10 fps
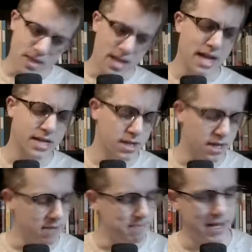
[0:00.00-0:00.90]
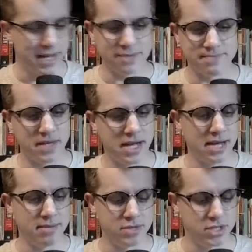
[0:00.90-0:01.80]
Oh man,
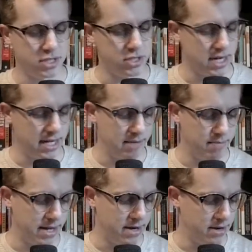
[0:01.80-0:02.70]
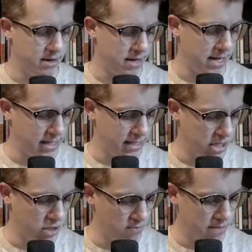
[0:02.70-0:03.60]
I'm just trying to get better as a
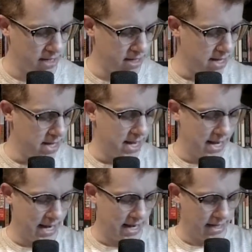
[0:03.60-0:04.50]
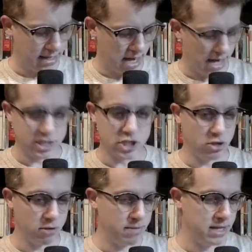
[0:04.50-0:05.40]
human and not
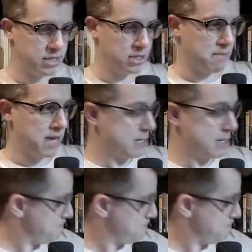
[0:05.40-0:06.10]
slurp into the mic